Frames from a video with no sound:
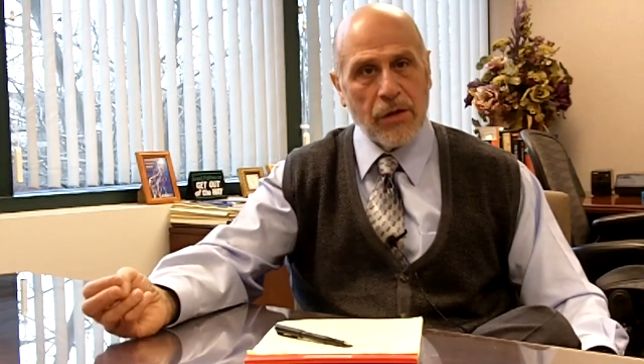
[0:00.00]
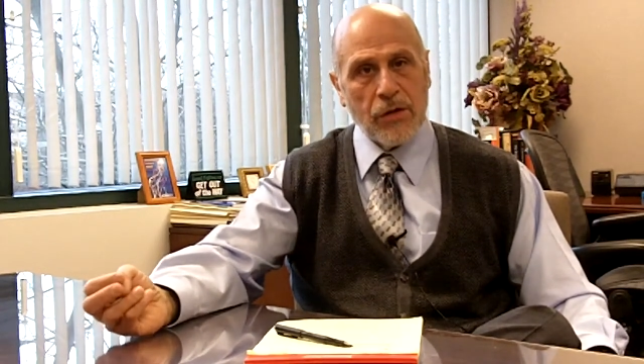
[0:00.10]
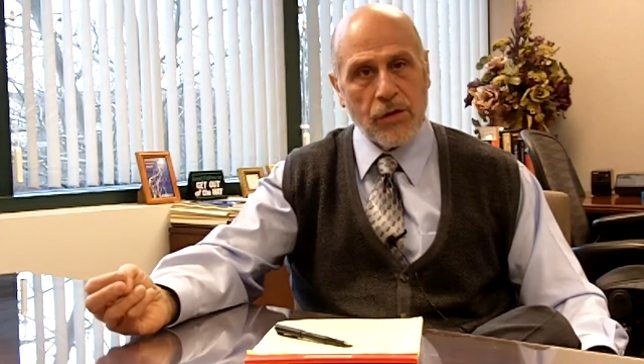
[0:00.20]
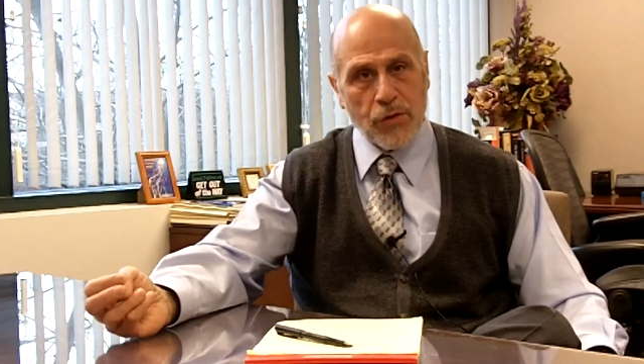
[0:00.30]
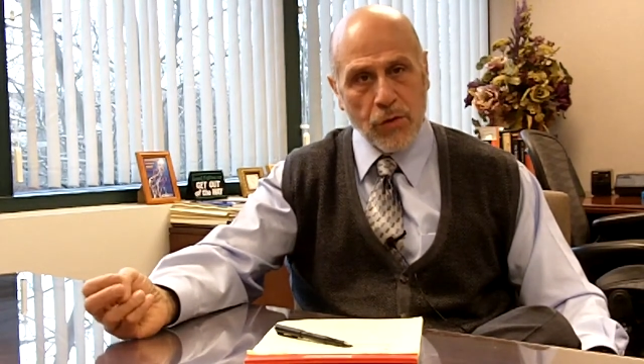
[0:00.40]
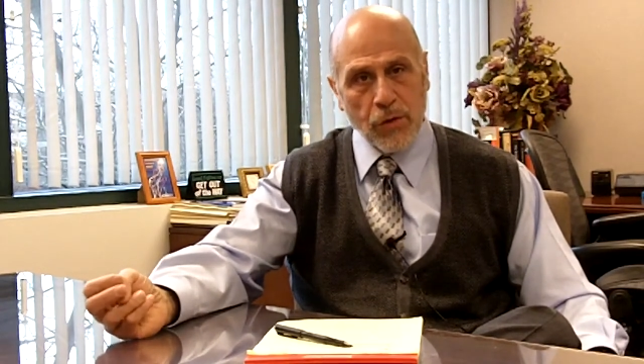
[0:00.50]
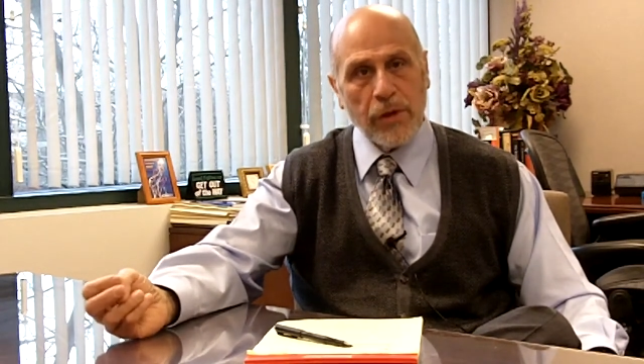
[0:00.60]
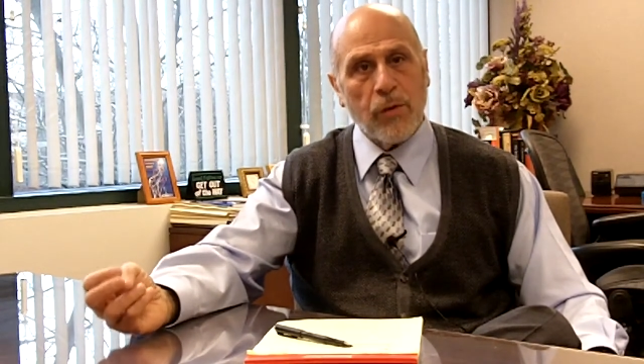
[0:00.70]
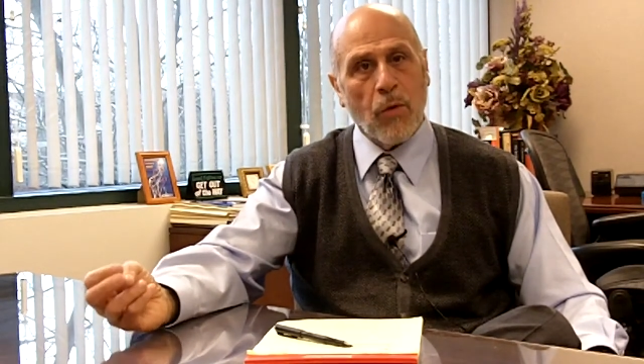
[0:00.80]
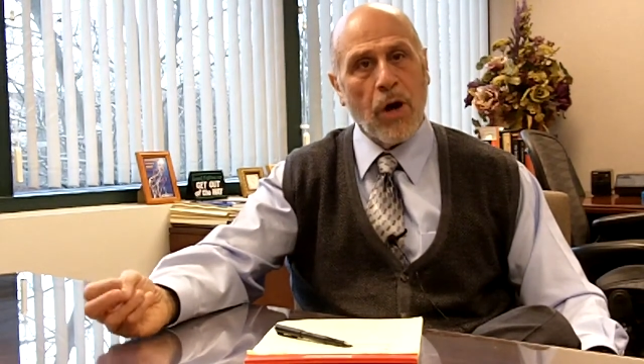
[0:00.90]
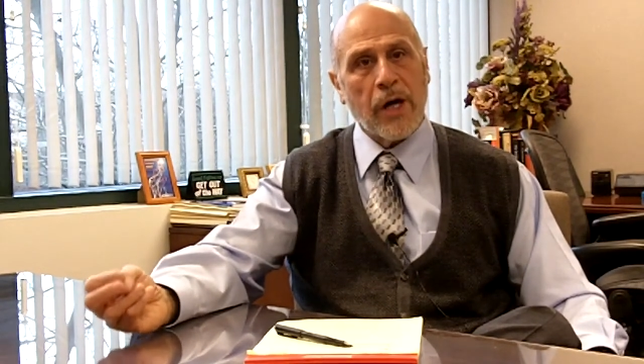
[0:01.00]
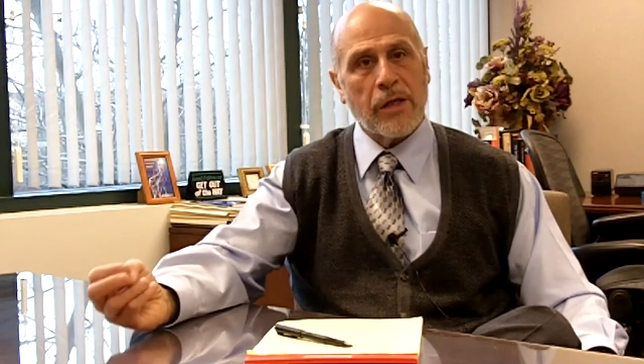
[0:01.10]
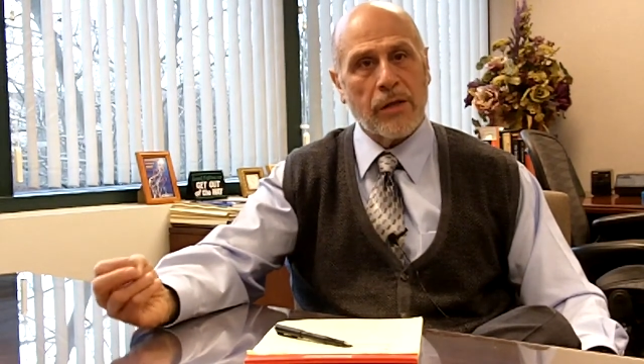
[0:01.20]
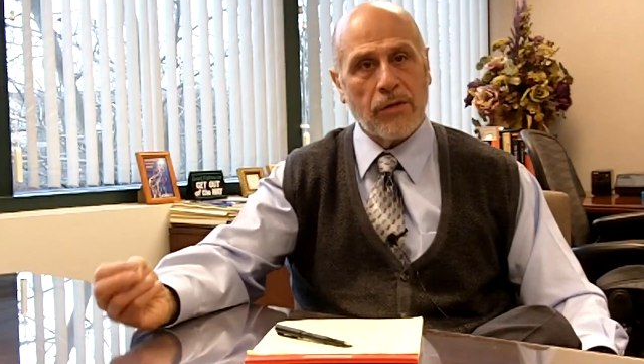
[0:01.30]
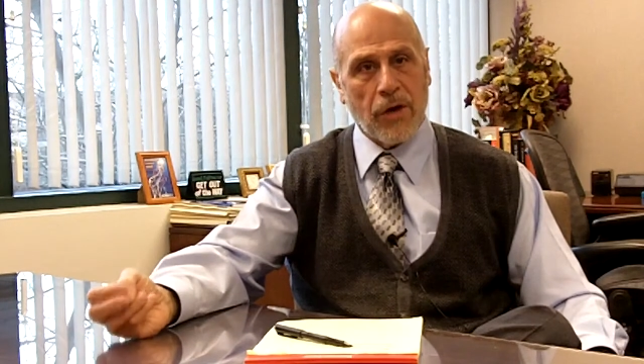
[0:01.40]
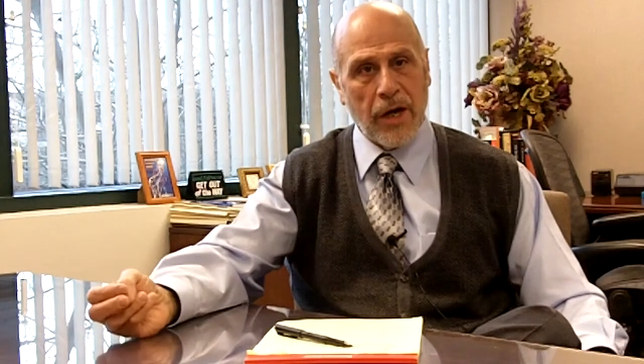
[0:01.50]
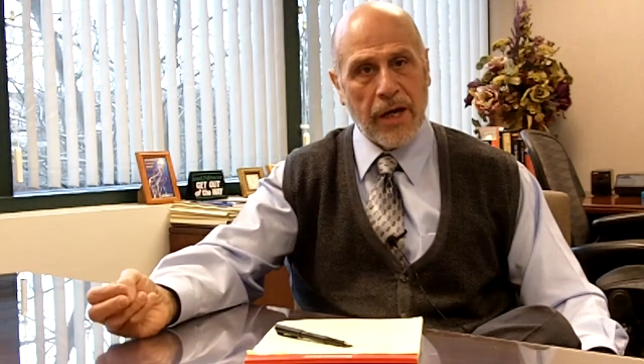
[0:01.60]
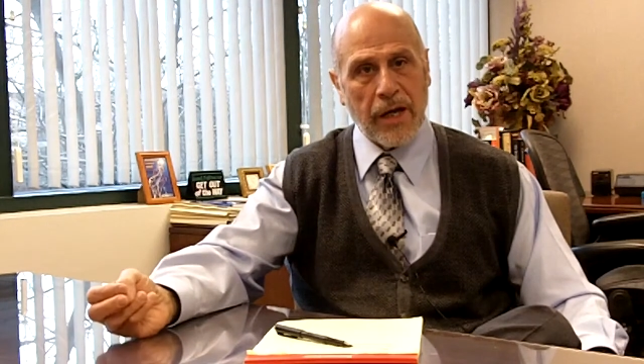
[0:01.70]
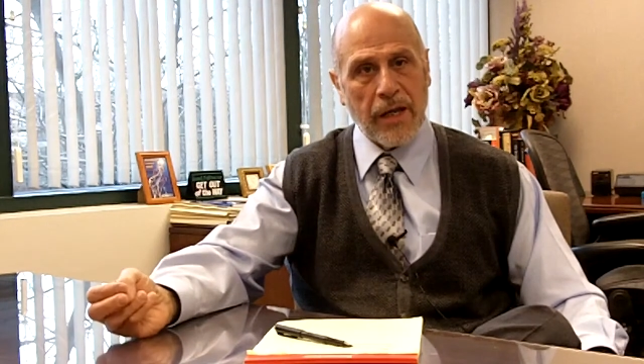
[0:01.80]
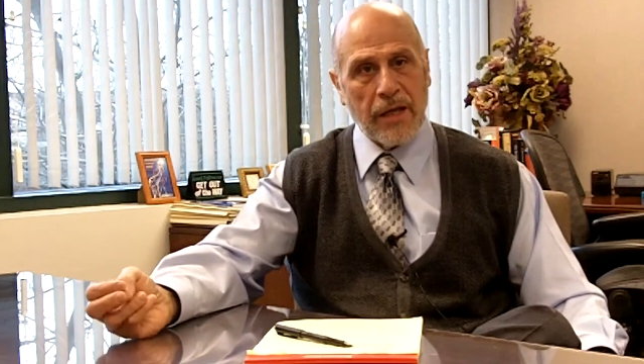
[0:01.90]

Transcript: to truly walk the talk.